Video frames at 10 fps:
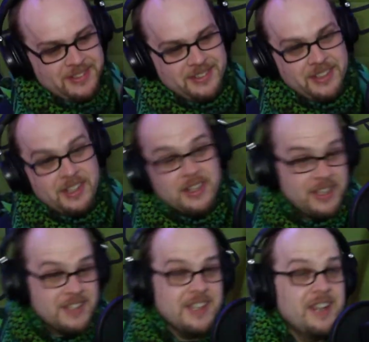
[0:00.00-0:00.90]
And like I
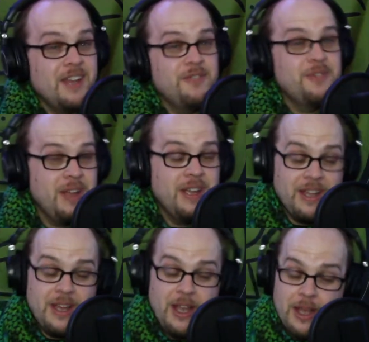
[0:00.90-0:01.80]
said, I got
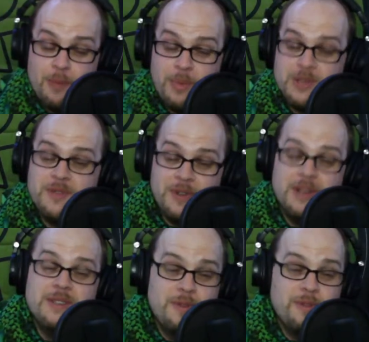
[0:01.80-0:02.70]
a bunch of
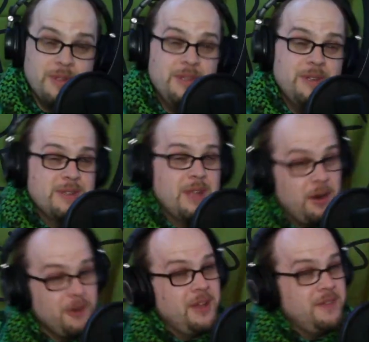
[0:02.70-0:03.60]
friends over the years that
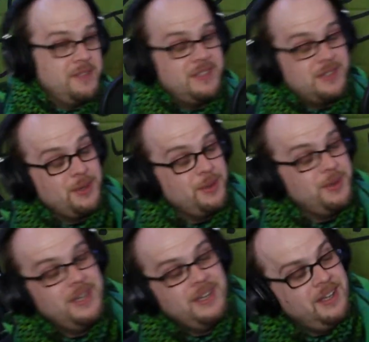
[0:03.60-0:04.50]
are lefties too.
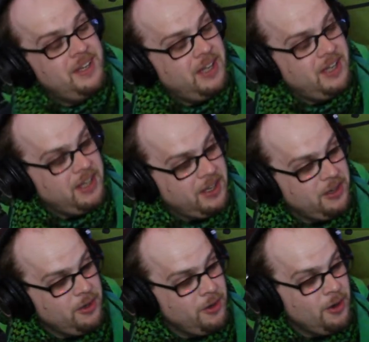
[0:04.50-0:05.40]
I
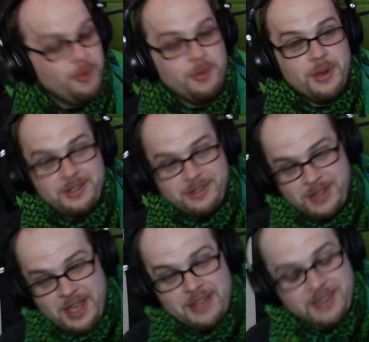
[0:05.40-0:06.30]
know what
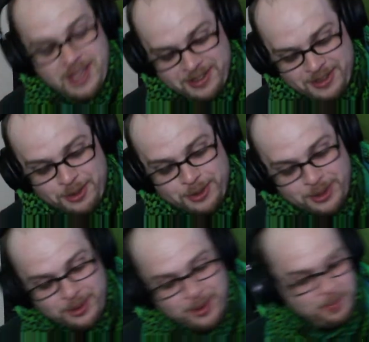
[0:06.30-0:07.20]
that your
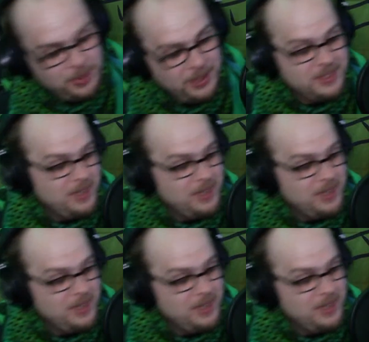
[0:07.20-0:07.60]
little complaint on